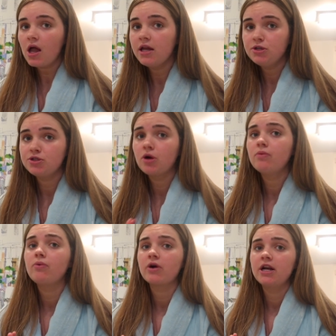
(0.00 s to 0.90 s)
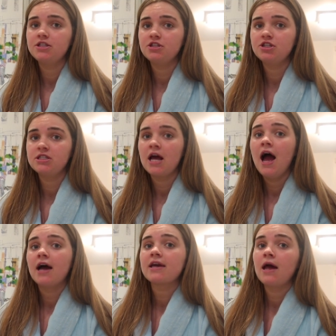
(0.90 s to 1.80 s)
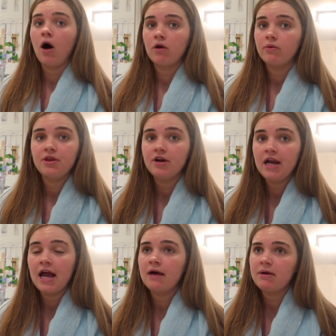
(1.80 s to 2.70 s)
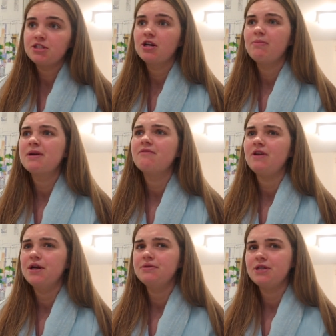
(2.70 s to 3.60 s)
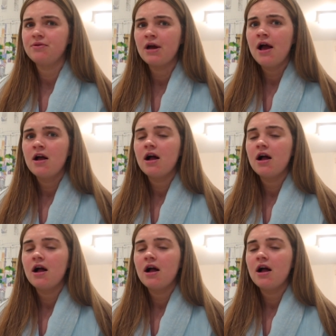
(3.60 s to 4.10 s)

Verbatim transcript: it is so important to just get on with your day i'm actually gonna make a video soon